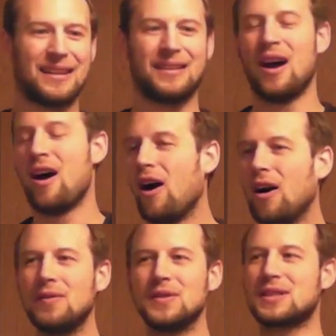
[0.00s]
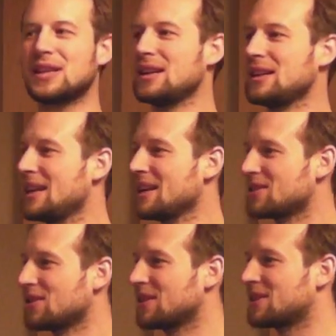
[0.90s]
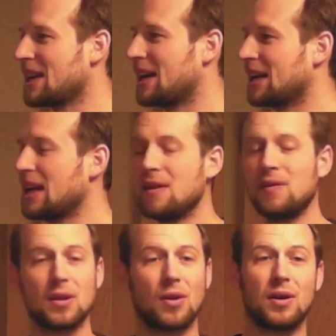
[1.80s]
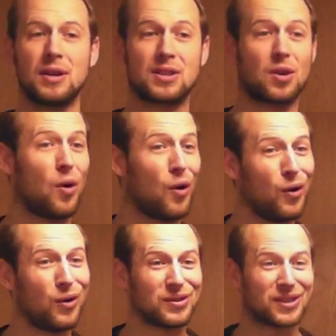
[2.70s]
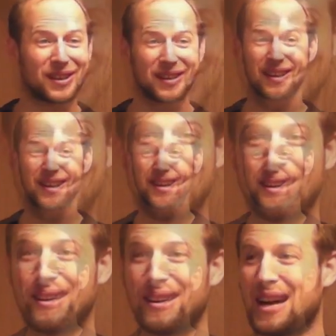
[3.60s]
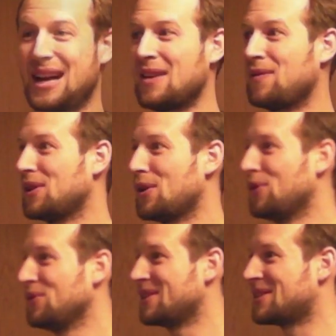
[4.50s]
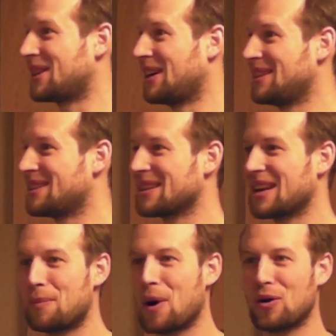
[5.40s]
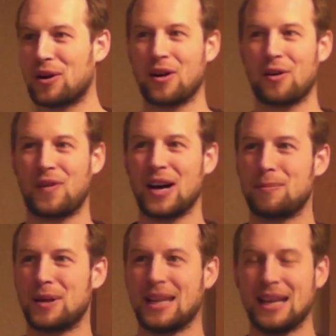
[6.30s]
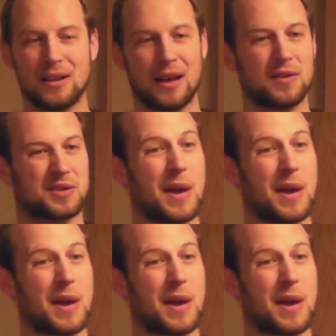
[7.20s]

and all of a sudden things are exciting, even though it's cold. Even though the sun doesn't come out and our vitamin E levels